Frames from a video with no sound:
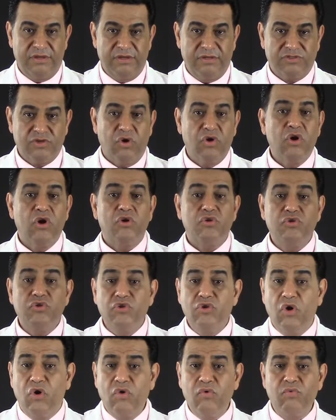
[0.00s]
So
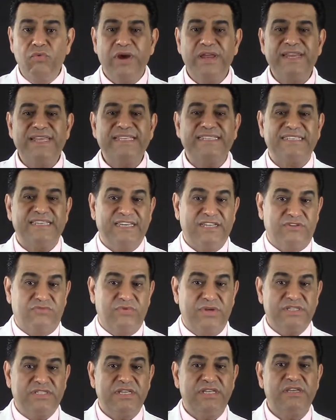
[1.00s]
no one is
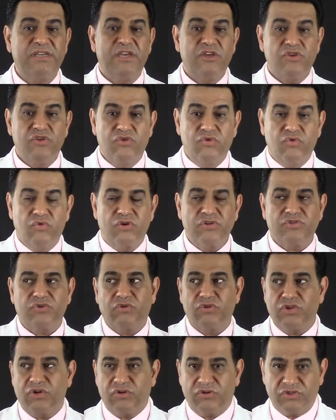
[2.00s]
addressing yours
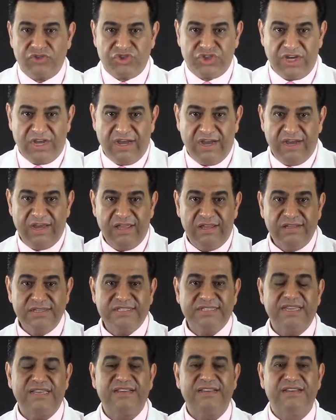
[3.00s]
or your
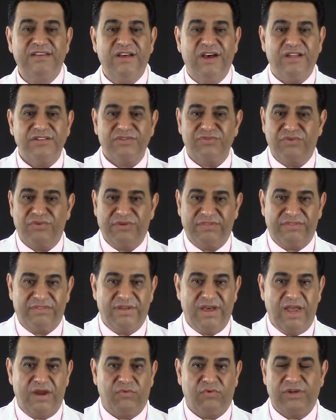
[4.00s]
child's gut or
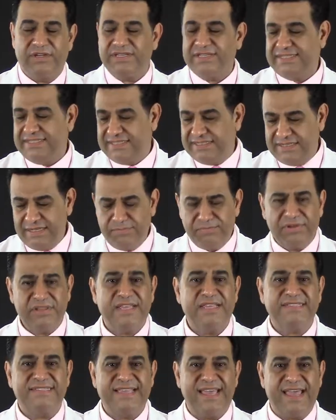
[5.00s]
thyroid. Simple
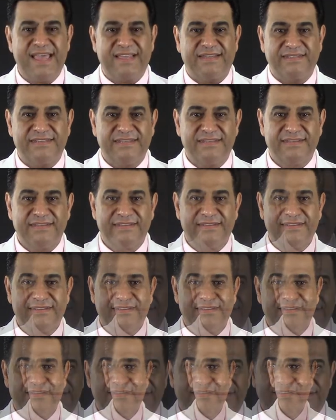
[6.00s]
as that.
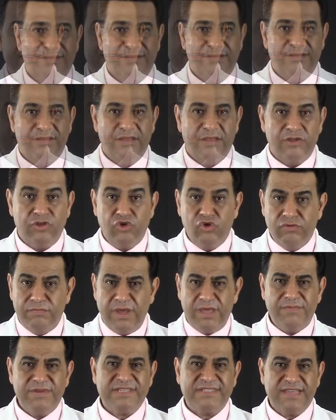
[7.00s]
You
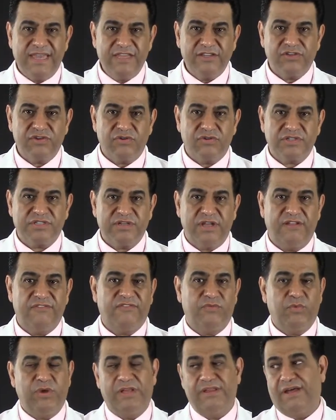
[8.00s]
may be saying to
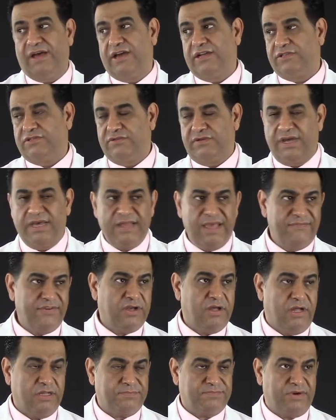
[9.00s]
yourself, well, I do not have a
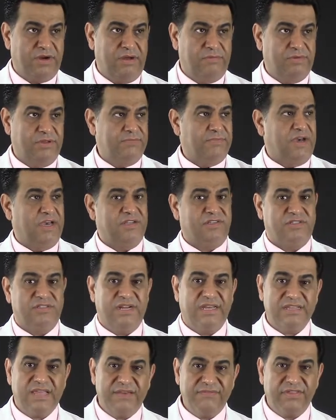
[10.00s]
gut problem. I do
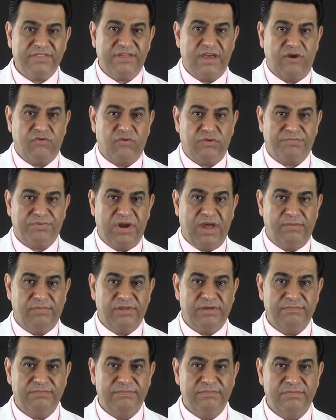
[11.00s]
not have a thyroid
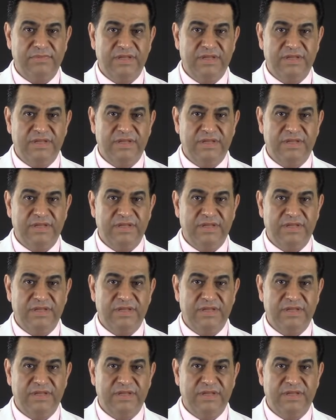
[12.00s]
problem.